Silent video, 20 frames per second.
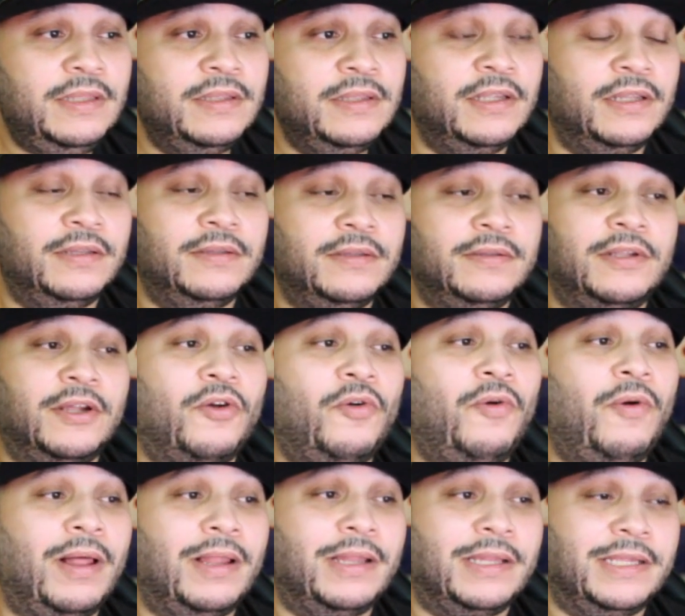the
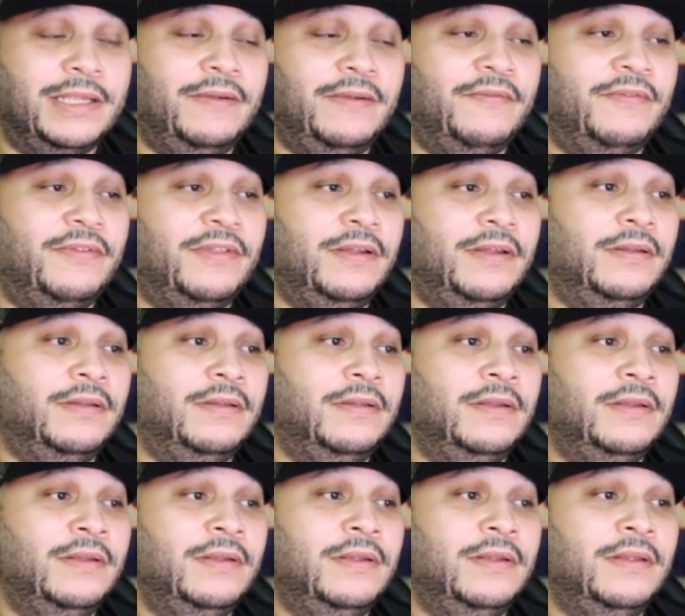quality of
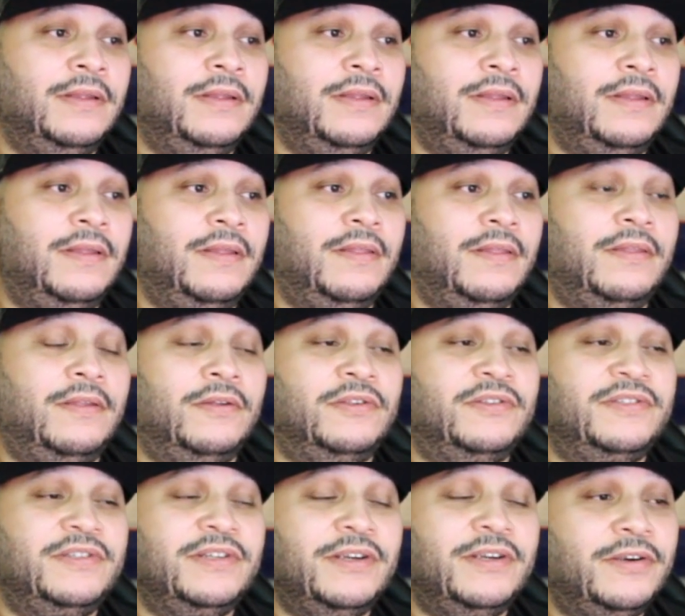the
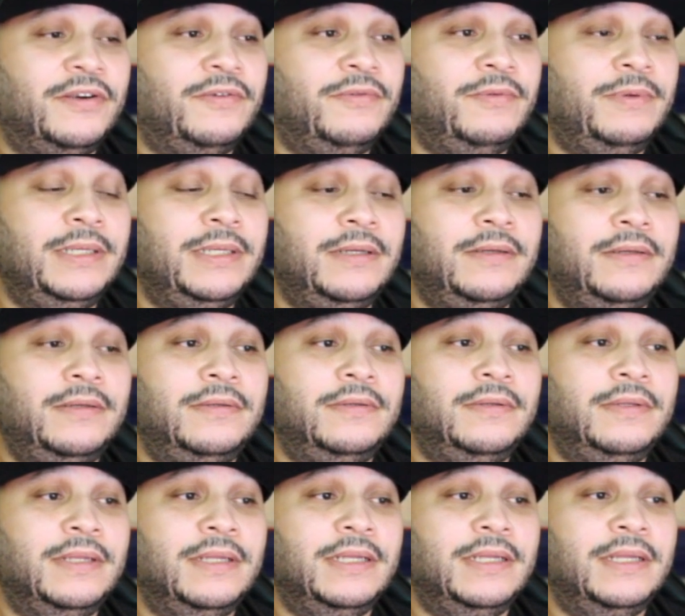steering wheel
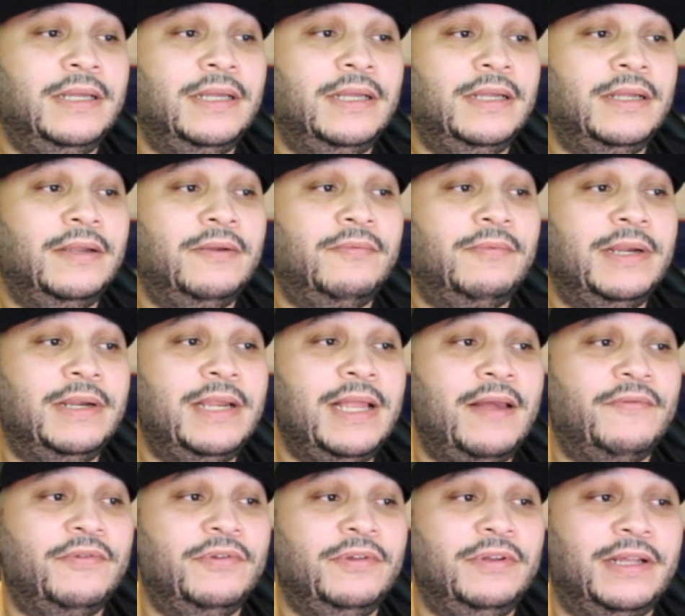and what
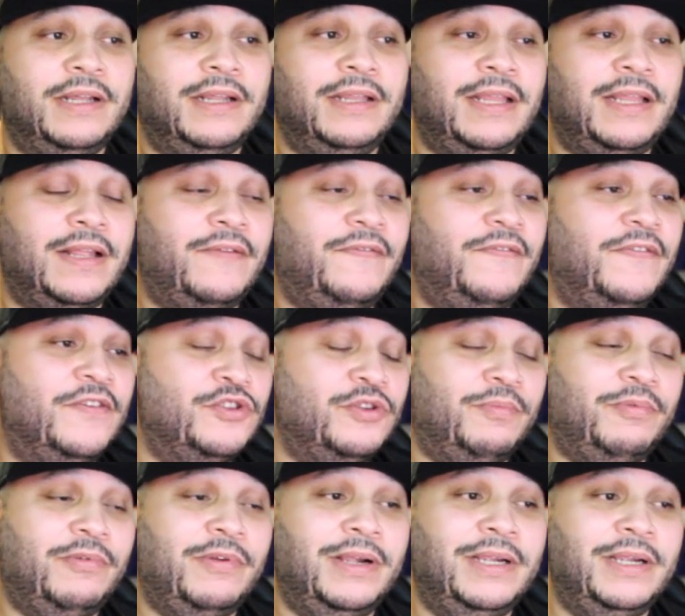have you, looking like Fisher
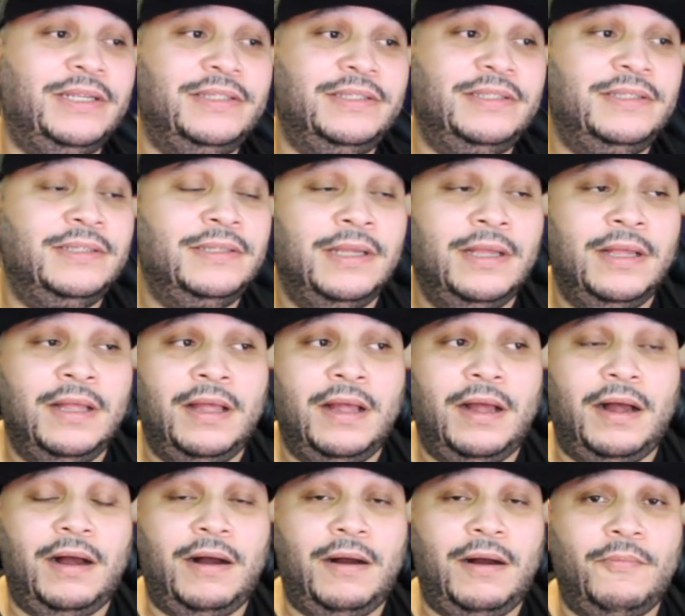Price.
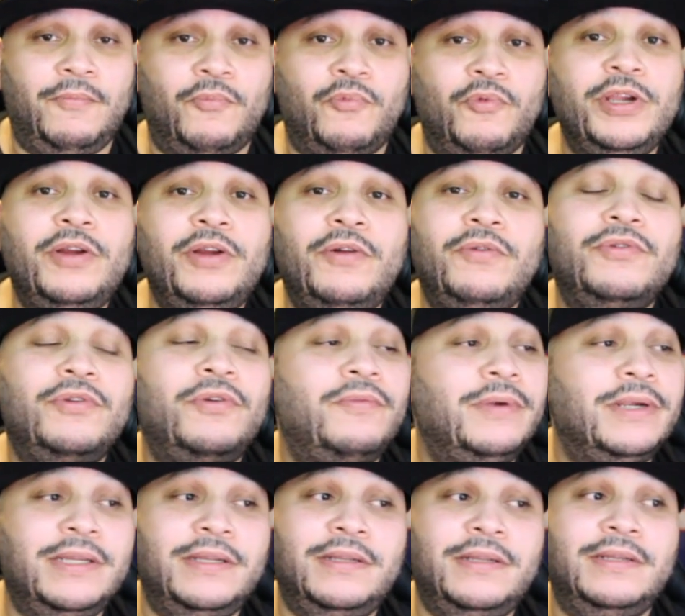We don't know
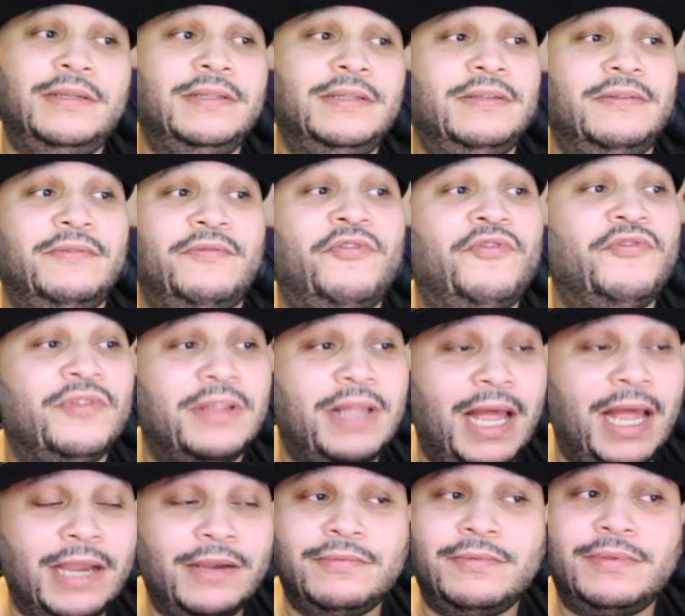what it.
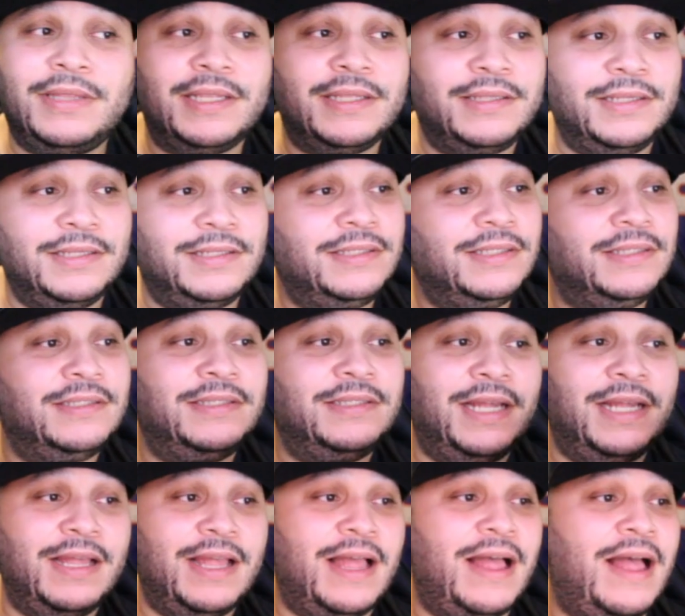I don't think this is
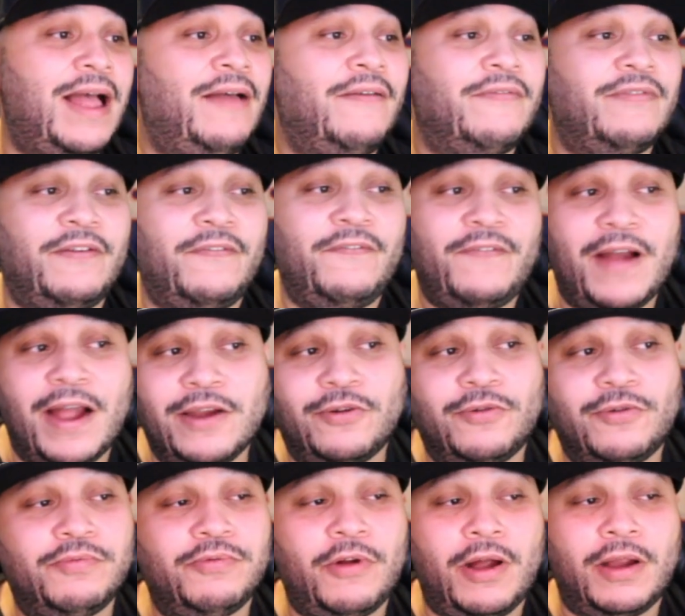the
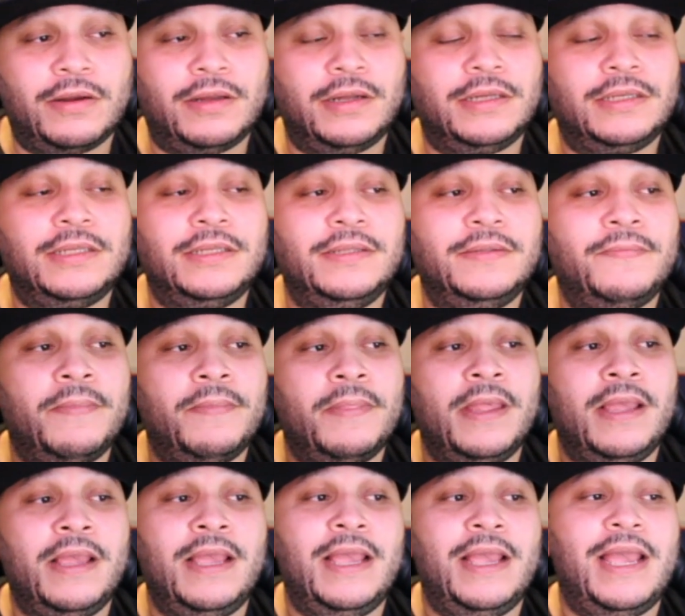final product,
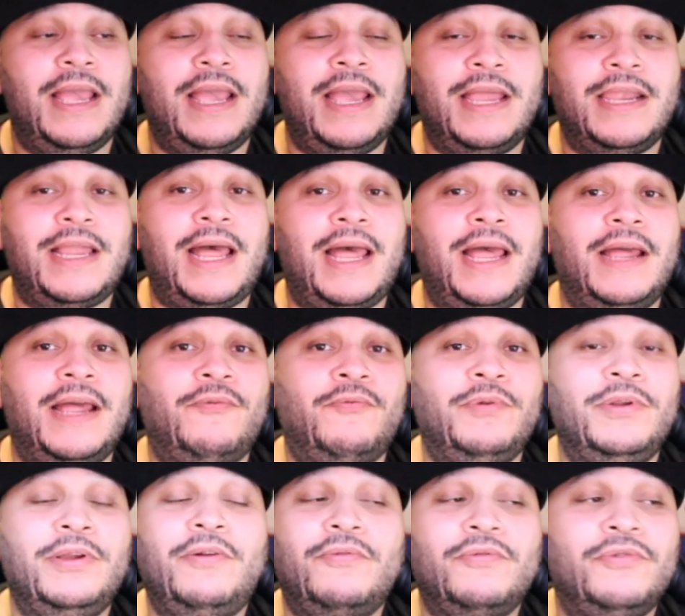and
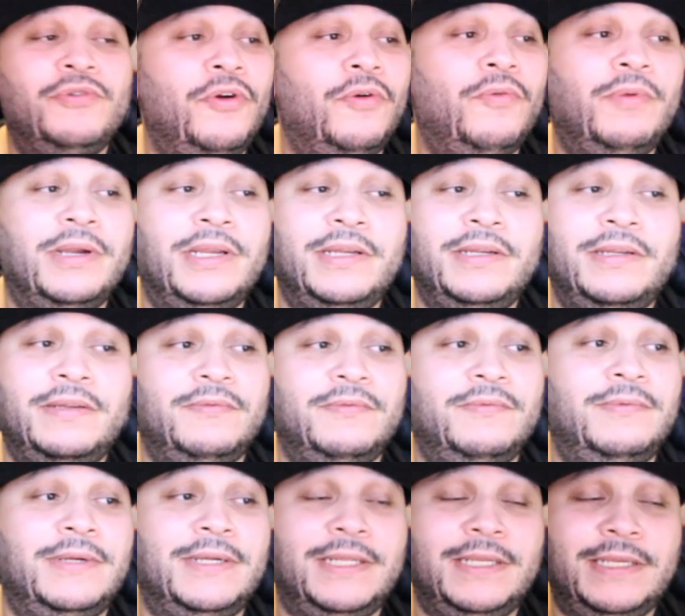we don't know what
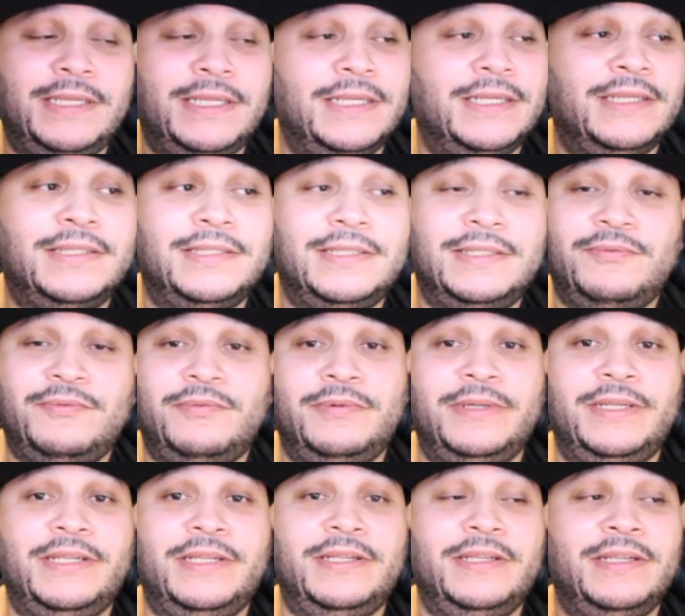it is.
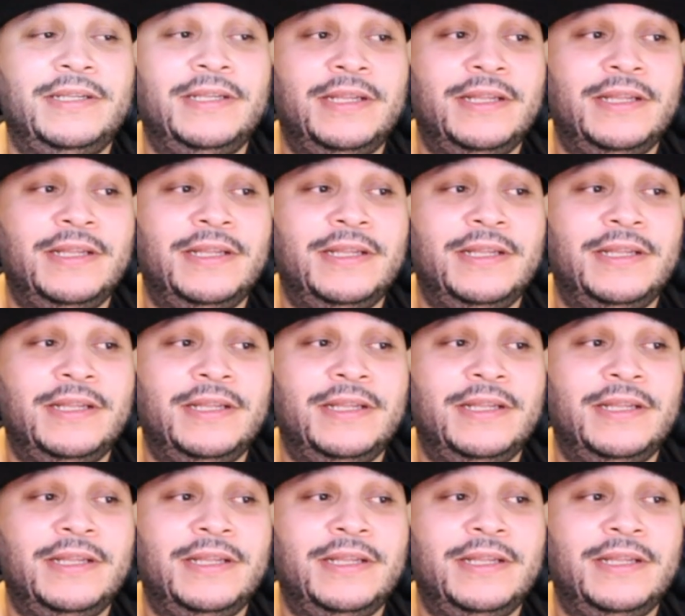We